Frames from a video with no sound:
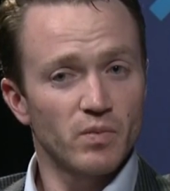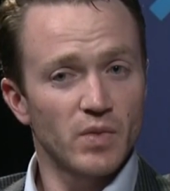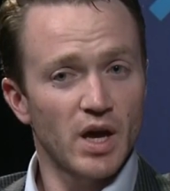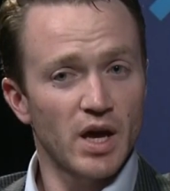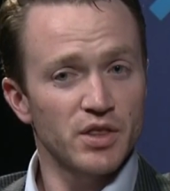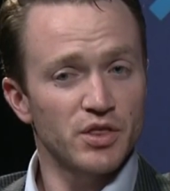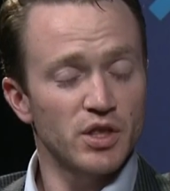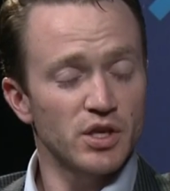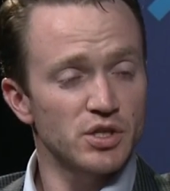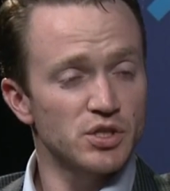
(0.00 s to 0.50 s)
I
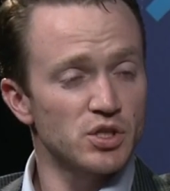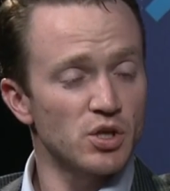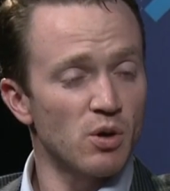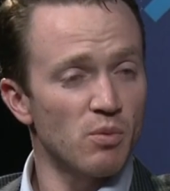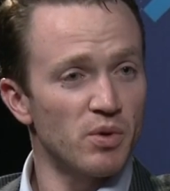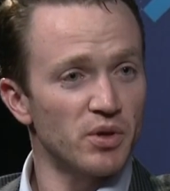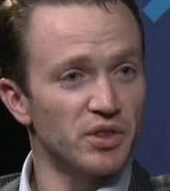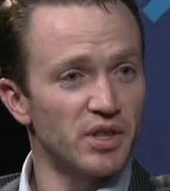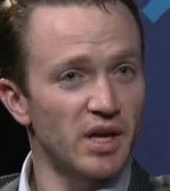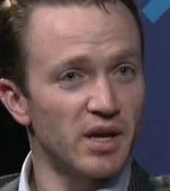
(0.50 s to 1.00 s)
think so,
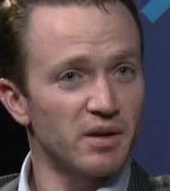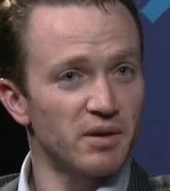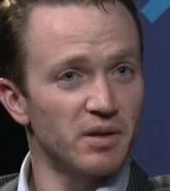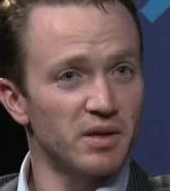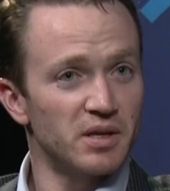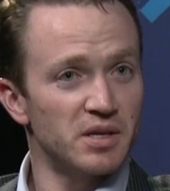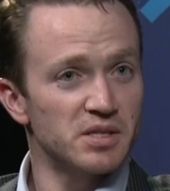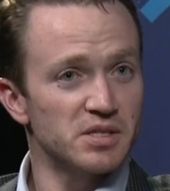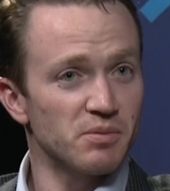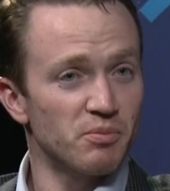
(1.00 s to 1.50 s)
but that
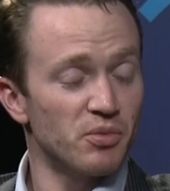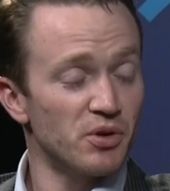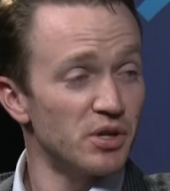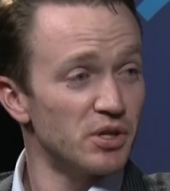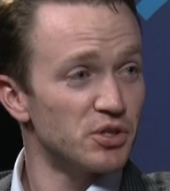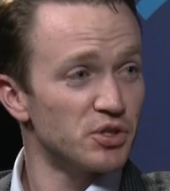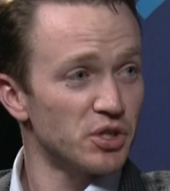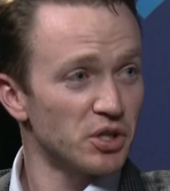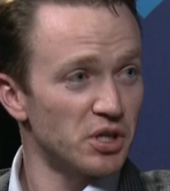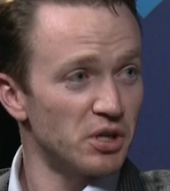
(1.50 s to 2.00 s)
is a pretty
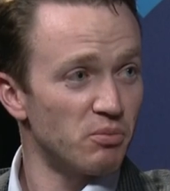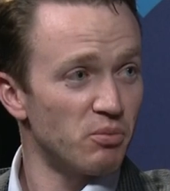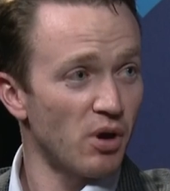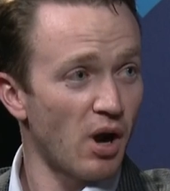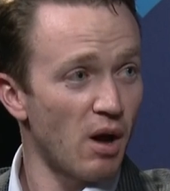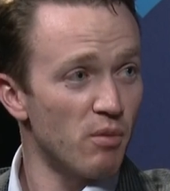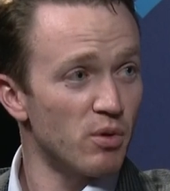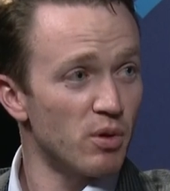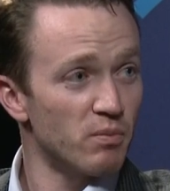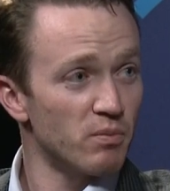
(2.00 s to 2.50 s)
tricky
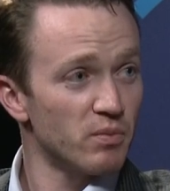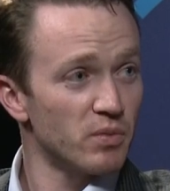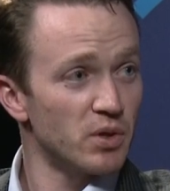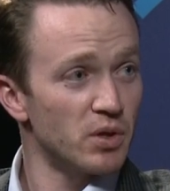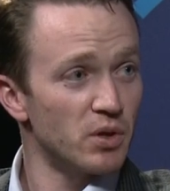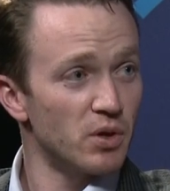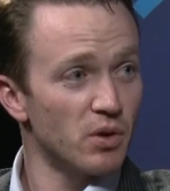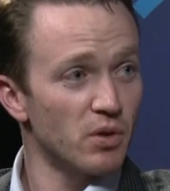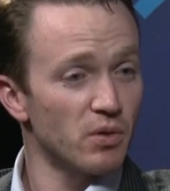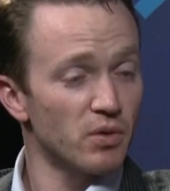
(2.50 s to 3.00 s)
problem.
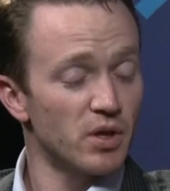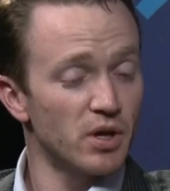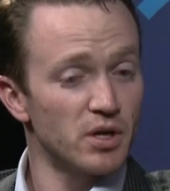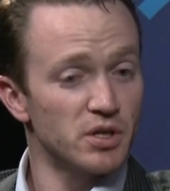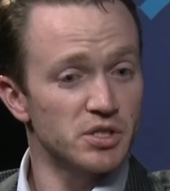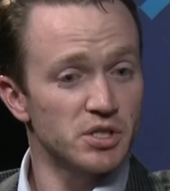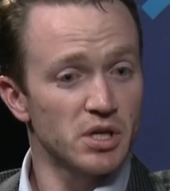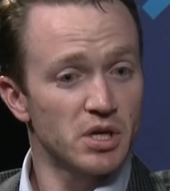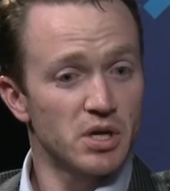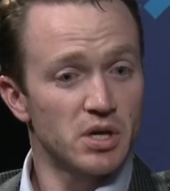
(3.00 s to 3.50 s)
You know,
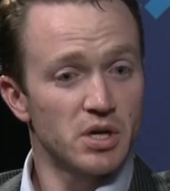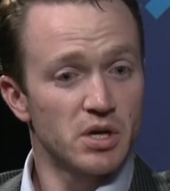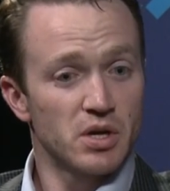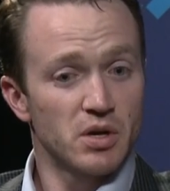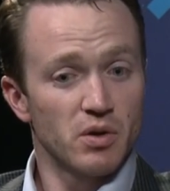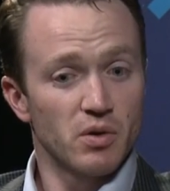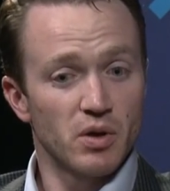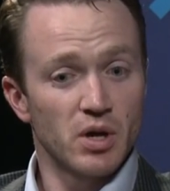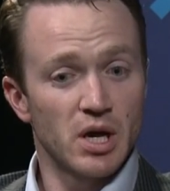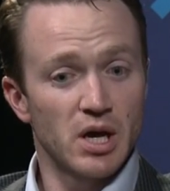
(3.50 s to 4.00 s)
there's
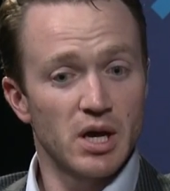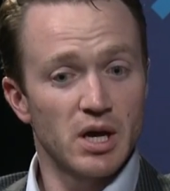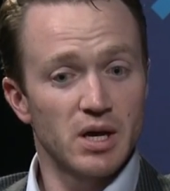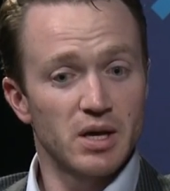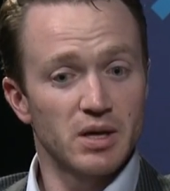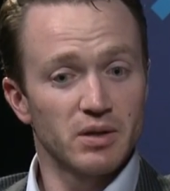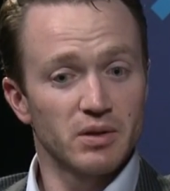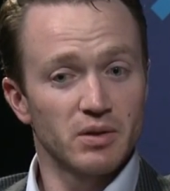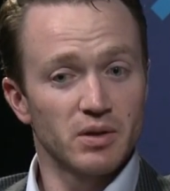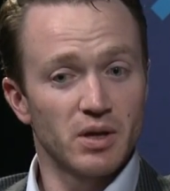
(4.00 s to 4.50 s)

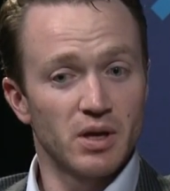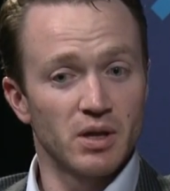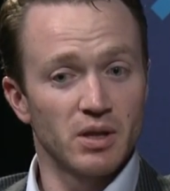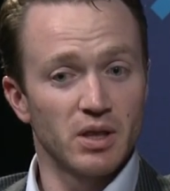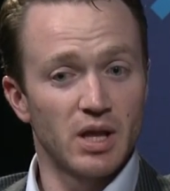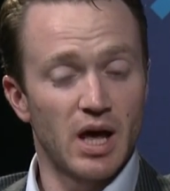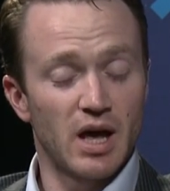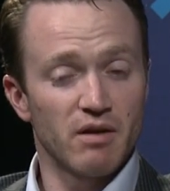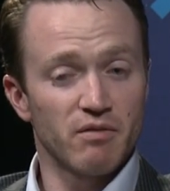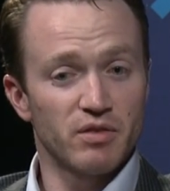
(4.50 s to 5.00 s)
uh, a
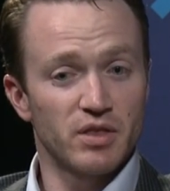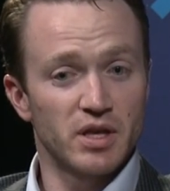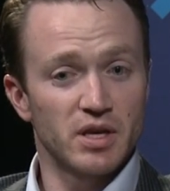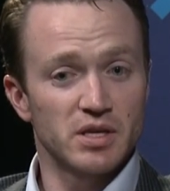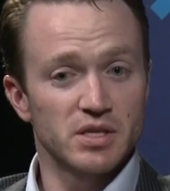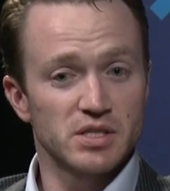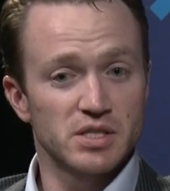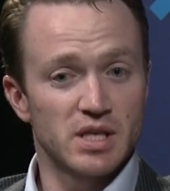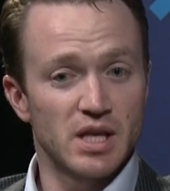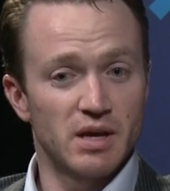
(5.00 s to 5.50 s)
lot of
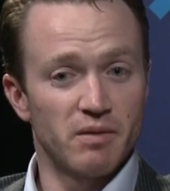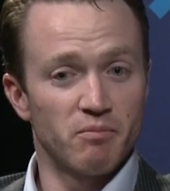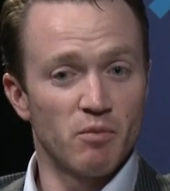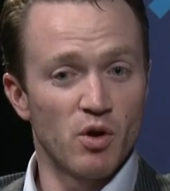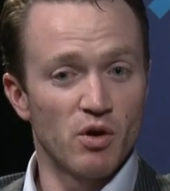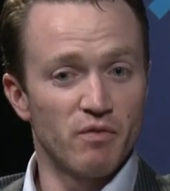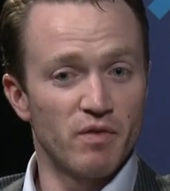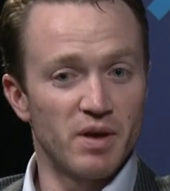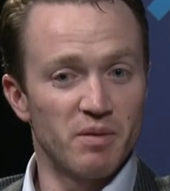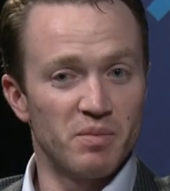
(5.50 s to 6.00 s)
things that
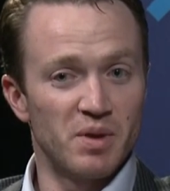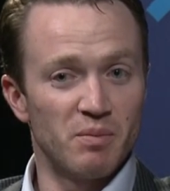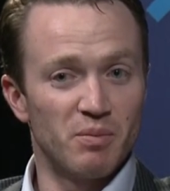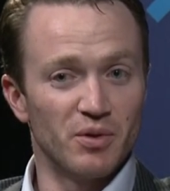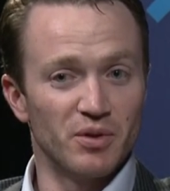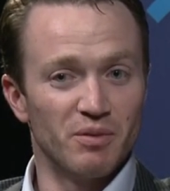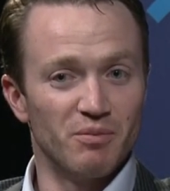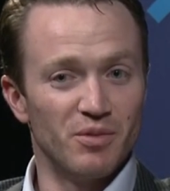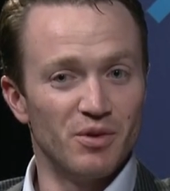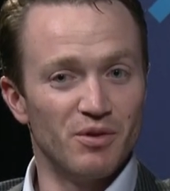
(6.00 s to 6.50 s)
motivate people
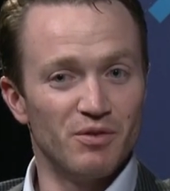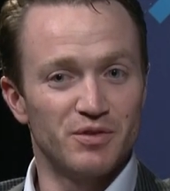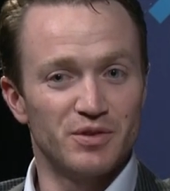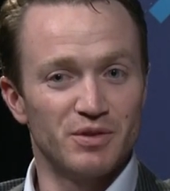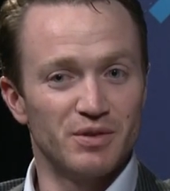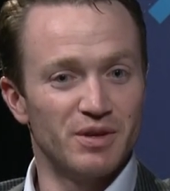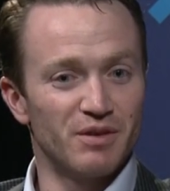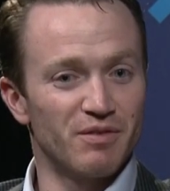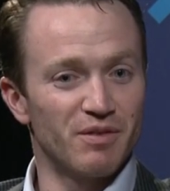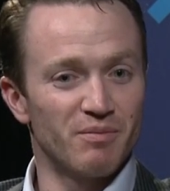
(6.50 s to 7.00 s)
to move to
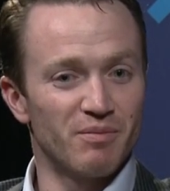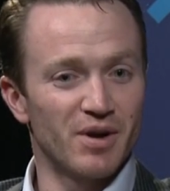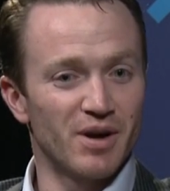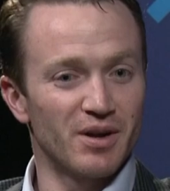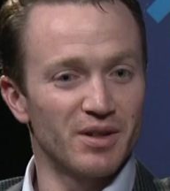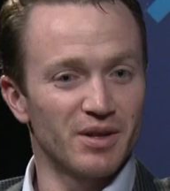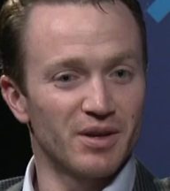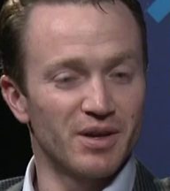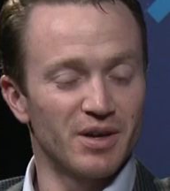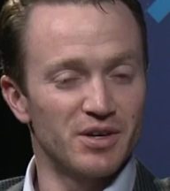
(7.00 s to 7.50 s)
a different part
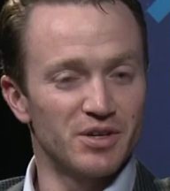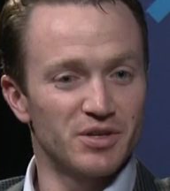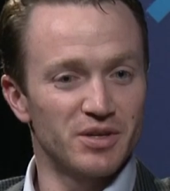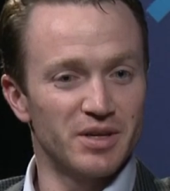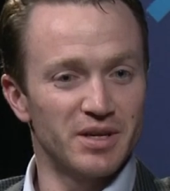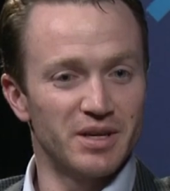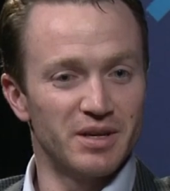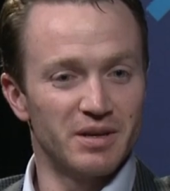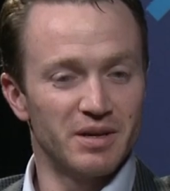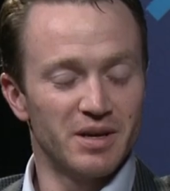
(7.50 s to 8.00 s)
of the
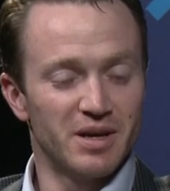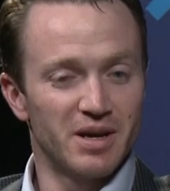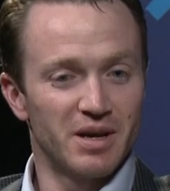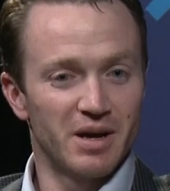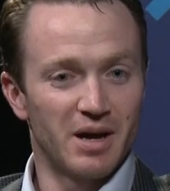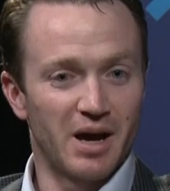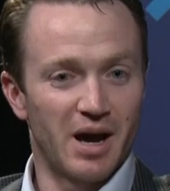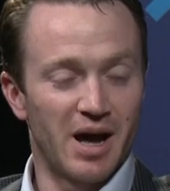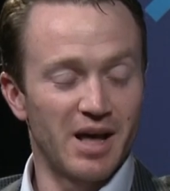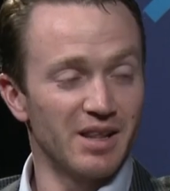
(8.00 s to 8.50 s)
country, and
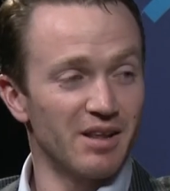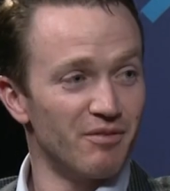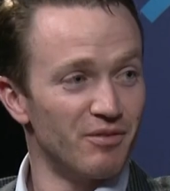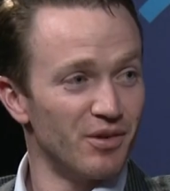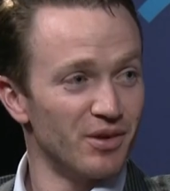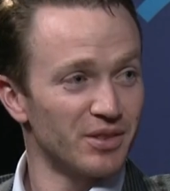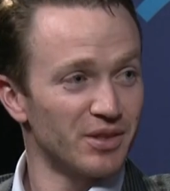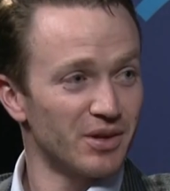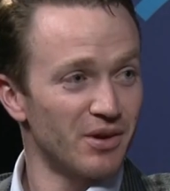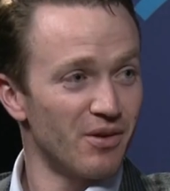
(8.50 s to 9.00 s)
I love
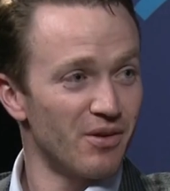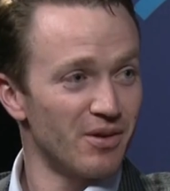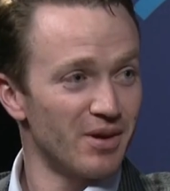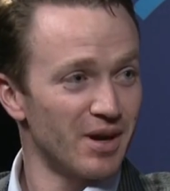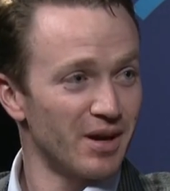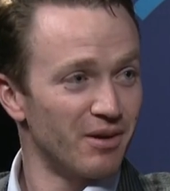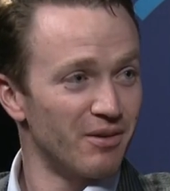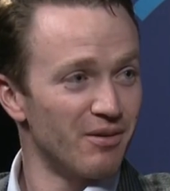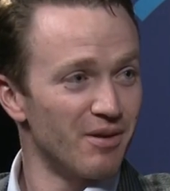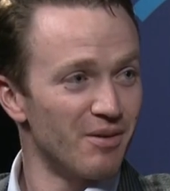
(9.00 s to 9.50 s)
North Dakota. I
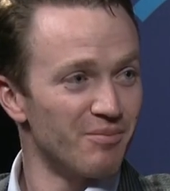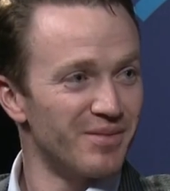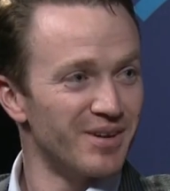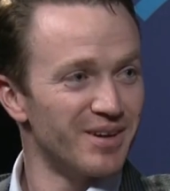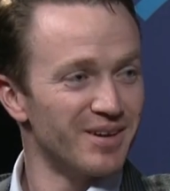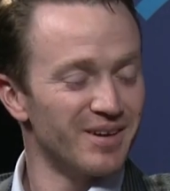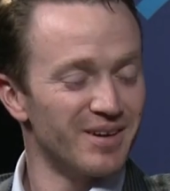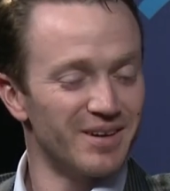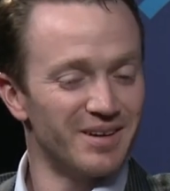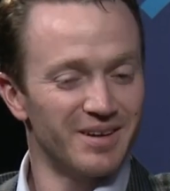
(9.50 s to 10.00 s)
grew up
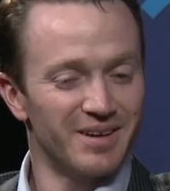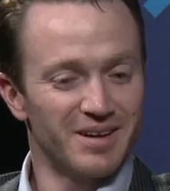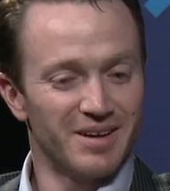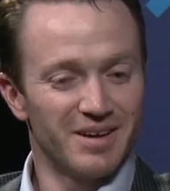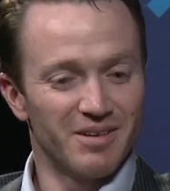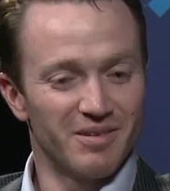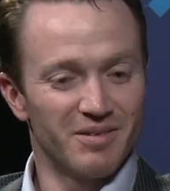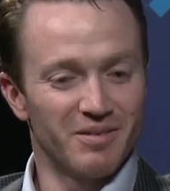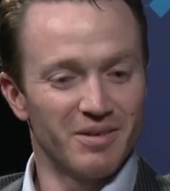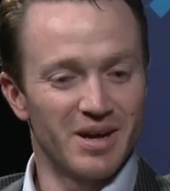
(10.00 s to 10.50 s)
here and
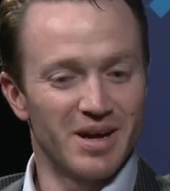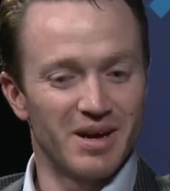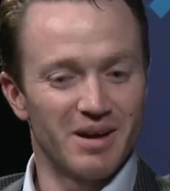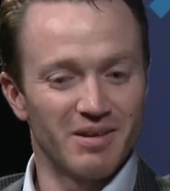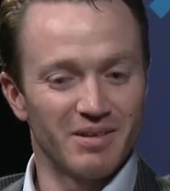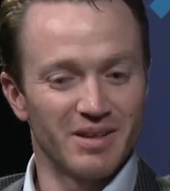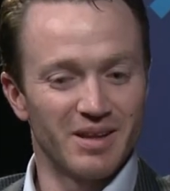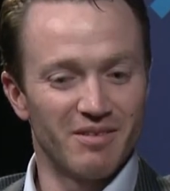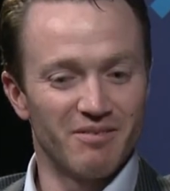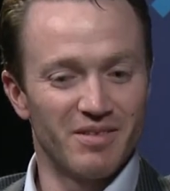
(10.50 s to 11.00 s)
uh,
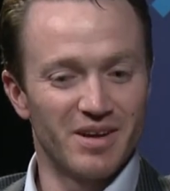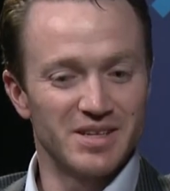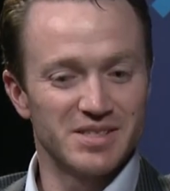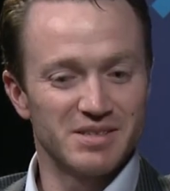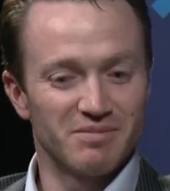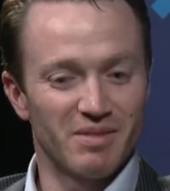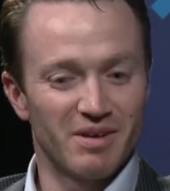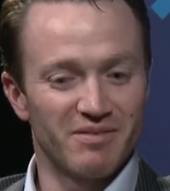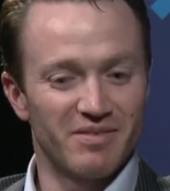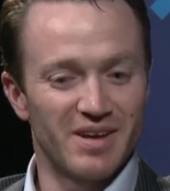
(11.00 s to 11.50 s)
love
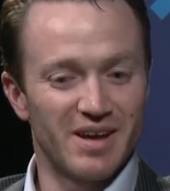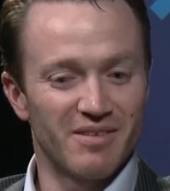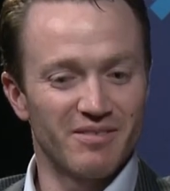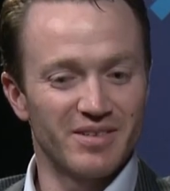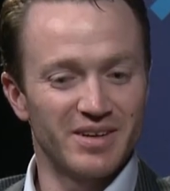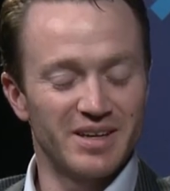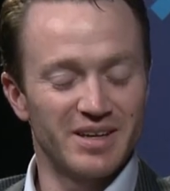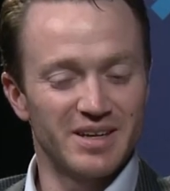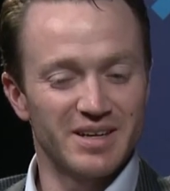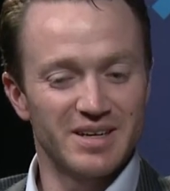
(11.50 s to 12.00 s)
raising my
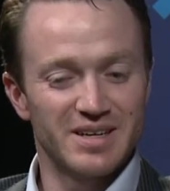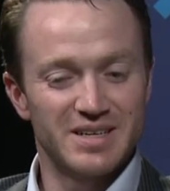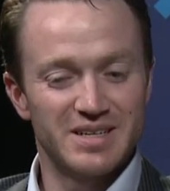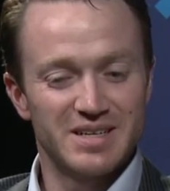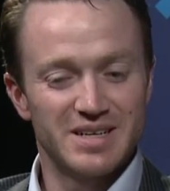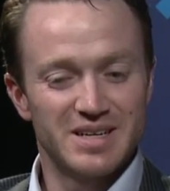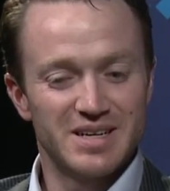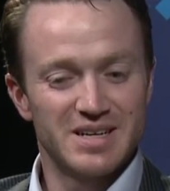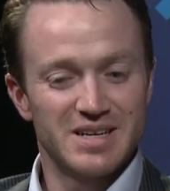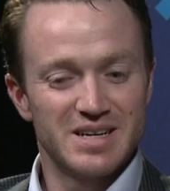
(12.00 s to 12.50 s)
family here, and
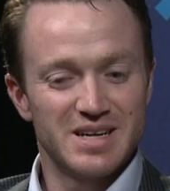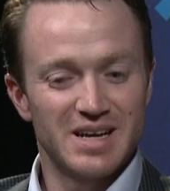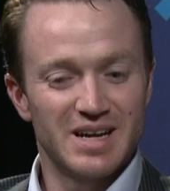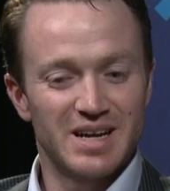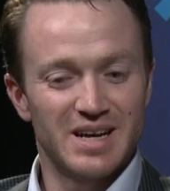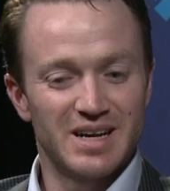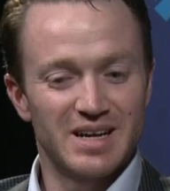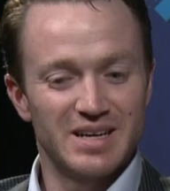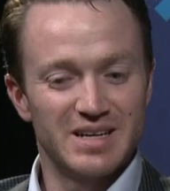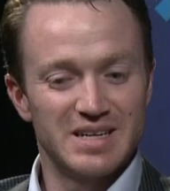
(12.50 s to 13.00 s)

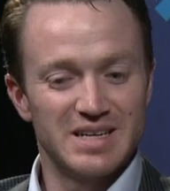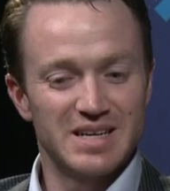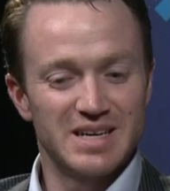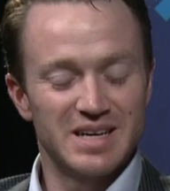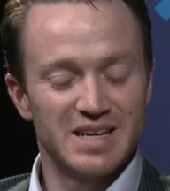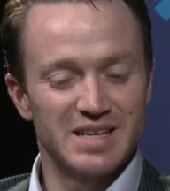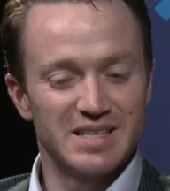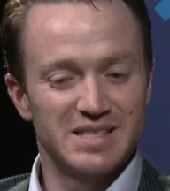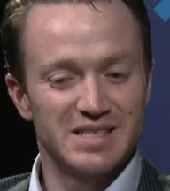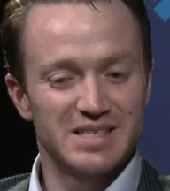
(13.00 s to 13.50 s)
uh,
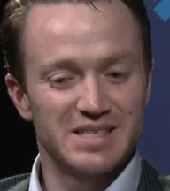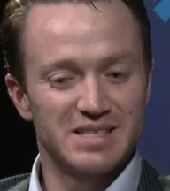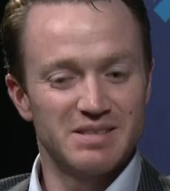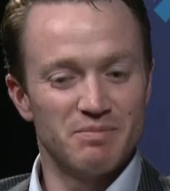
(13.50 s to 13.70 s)
it.